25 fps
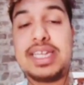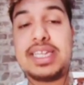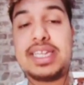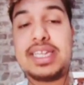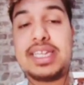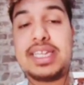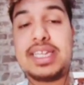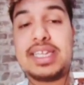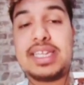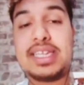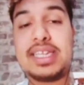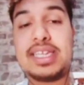
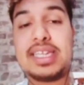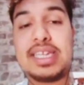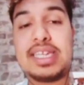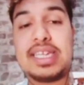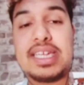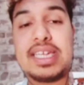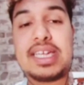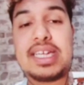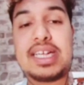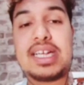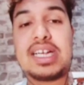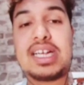clean.
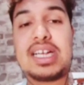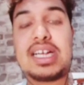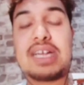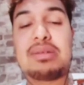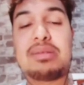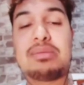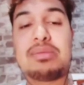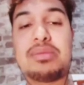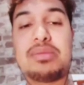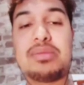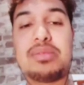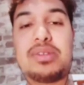
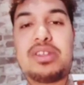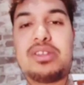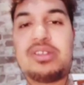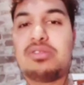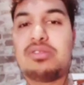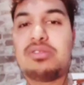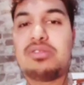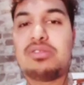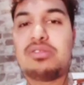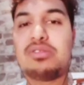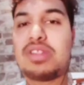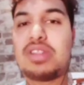
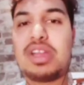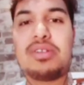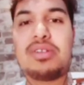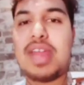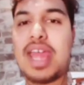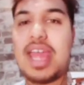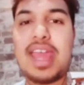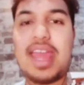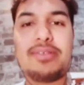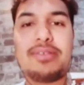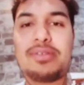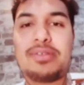You don't
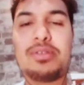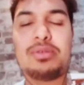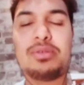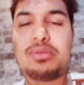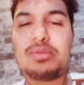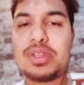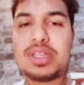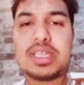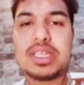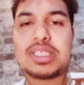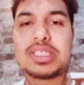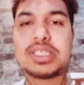have to
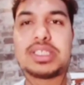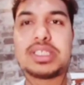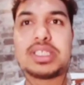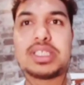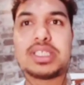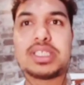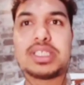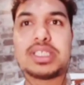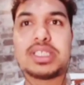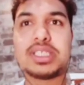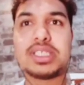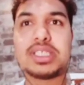with
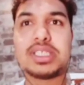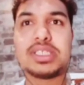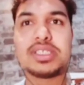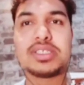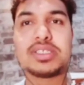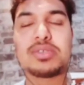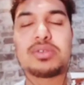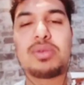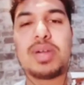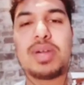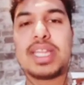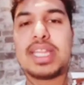this.
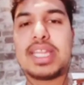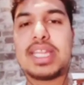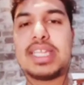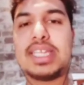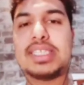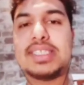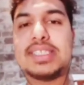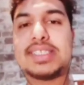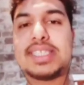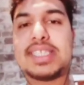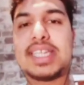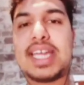It's quite
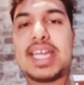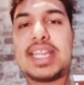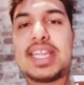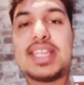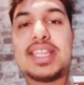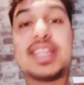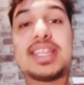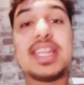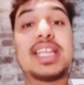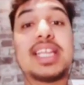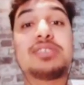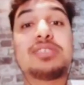easy, and
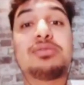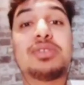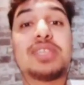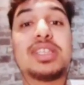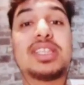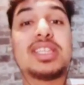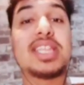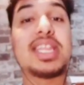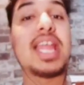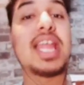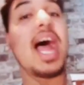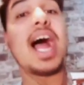I think that's
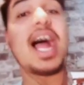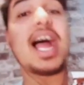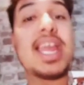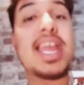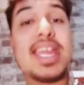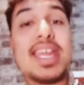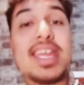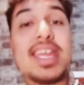what